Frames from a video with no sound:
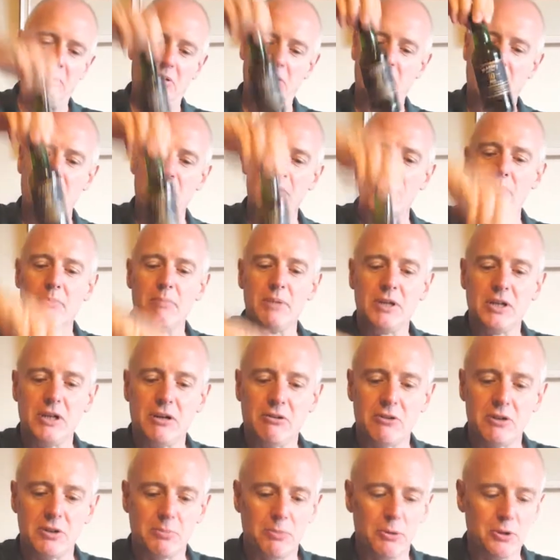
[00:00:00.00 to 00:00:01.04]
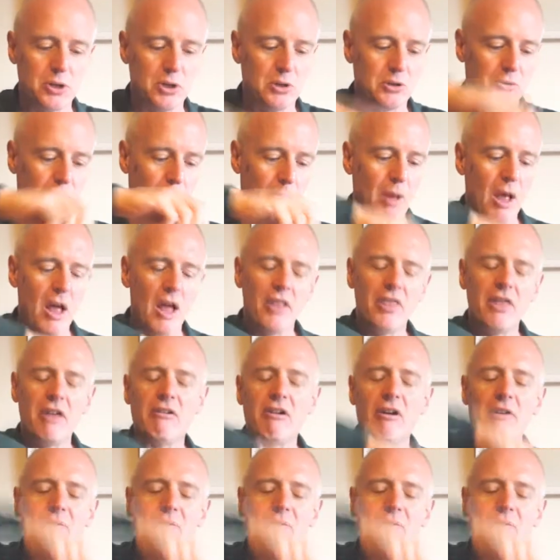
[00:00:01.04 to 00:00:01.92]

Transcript: the, the Madeira is produced from. There